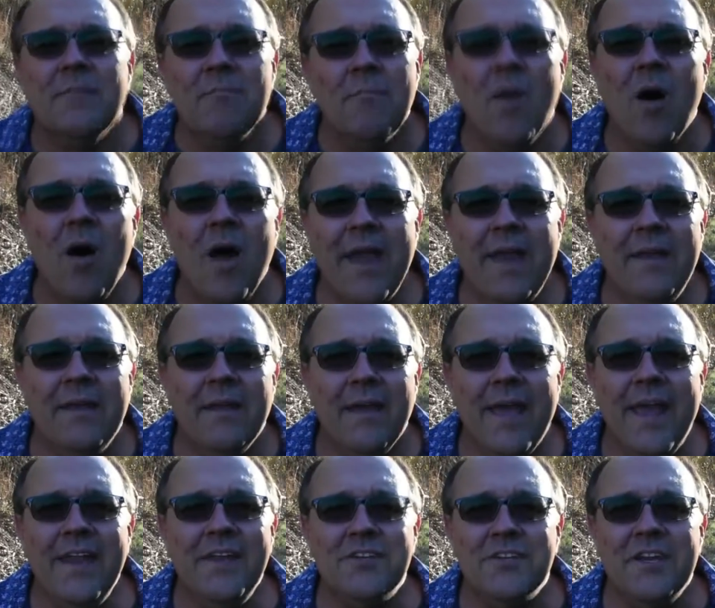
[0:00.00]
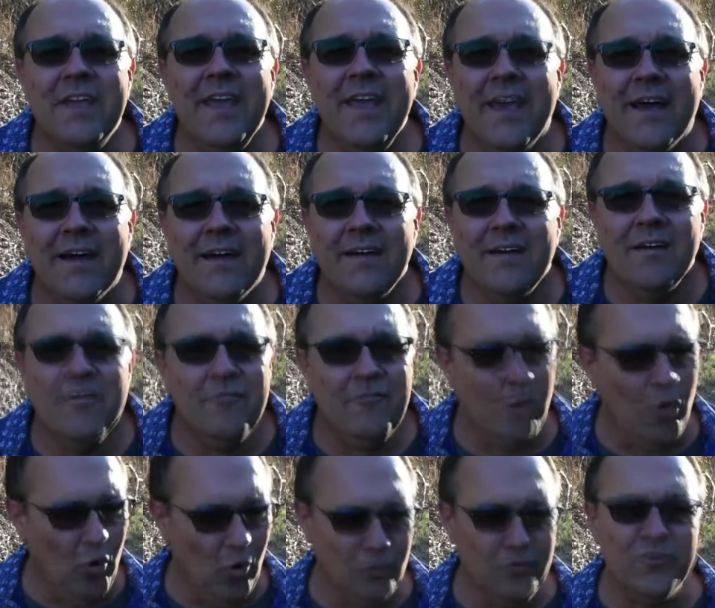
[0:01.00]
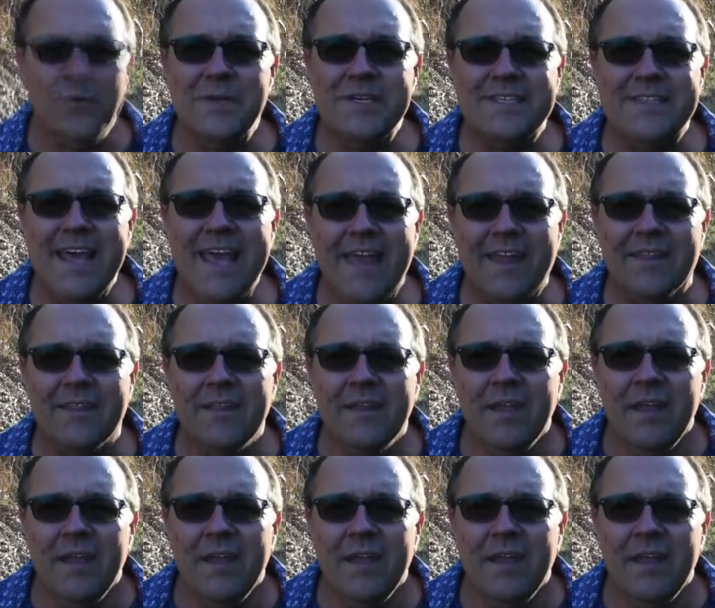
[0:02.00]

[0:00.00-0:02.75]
mine engineer fall to his death